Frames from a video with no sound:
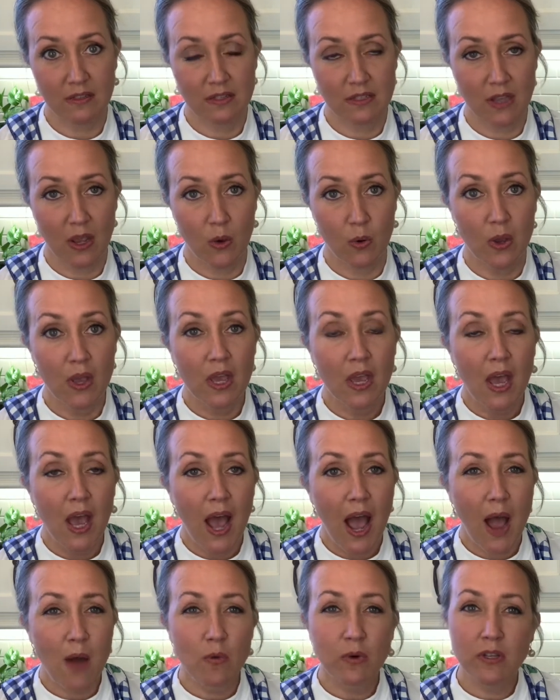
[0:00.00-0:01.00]
So
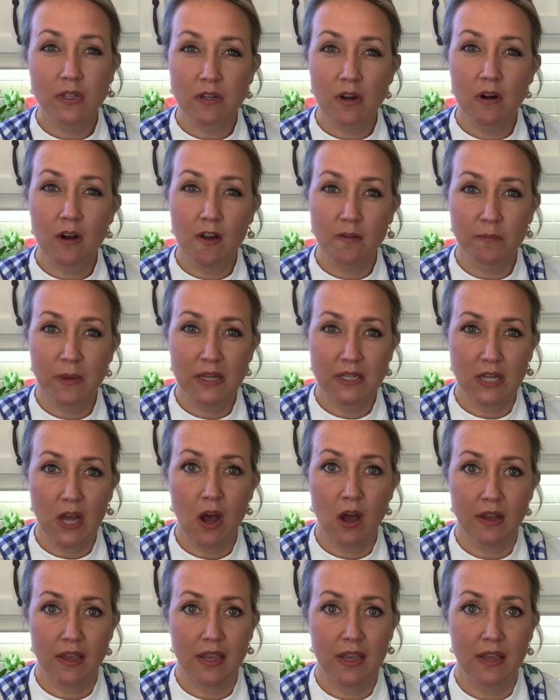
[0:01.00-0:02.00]
I want to start off by
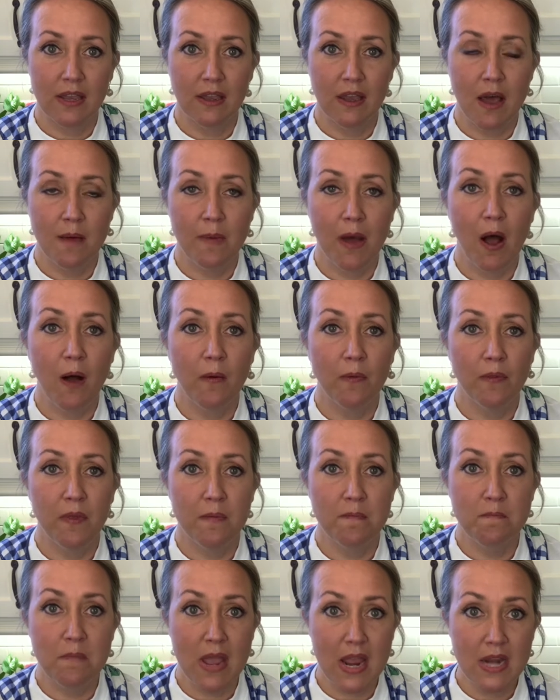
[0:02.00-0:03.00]
talking about the
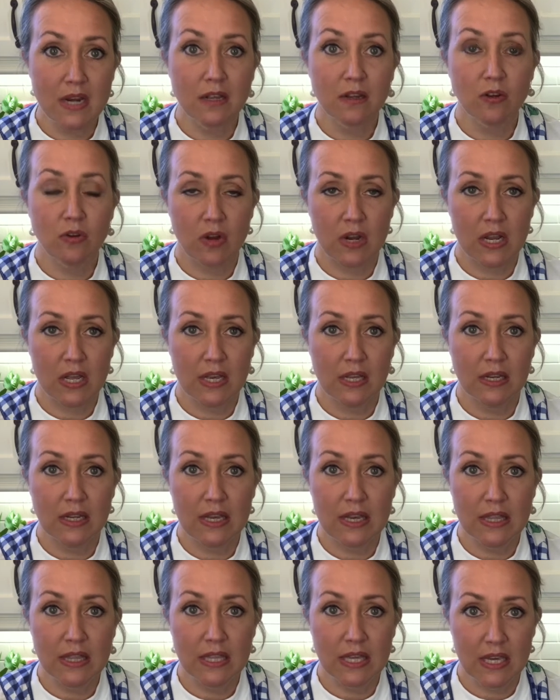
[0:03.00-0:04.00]
main ingredient
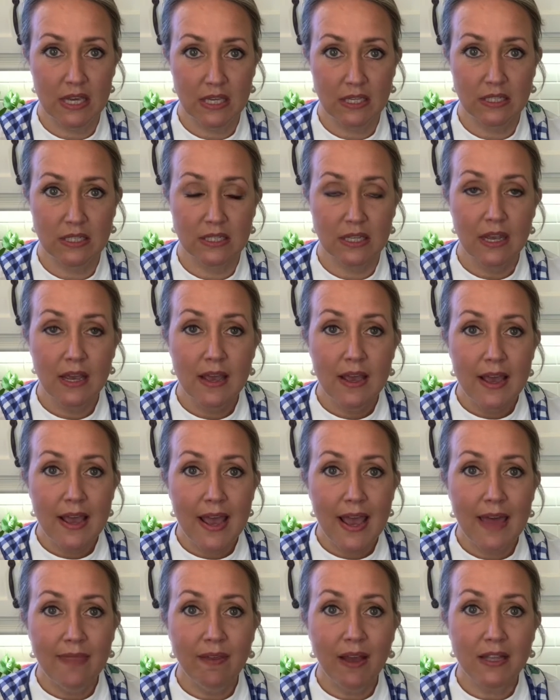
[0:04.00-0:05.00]
in this,
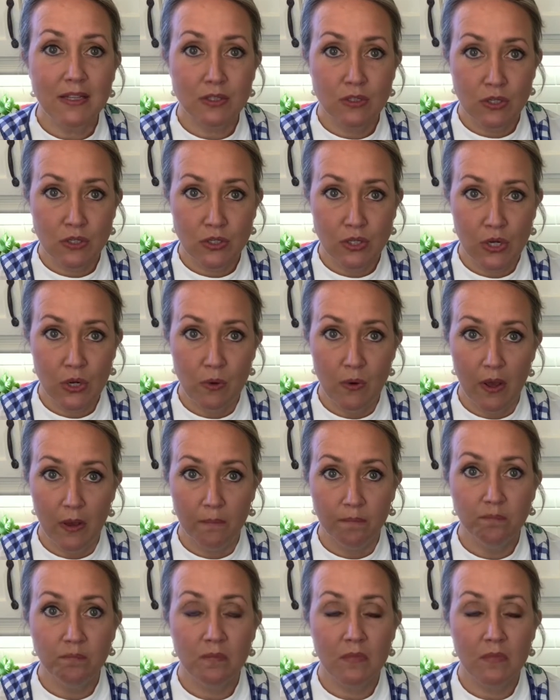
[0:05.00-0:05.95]
and that's the tuna.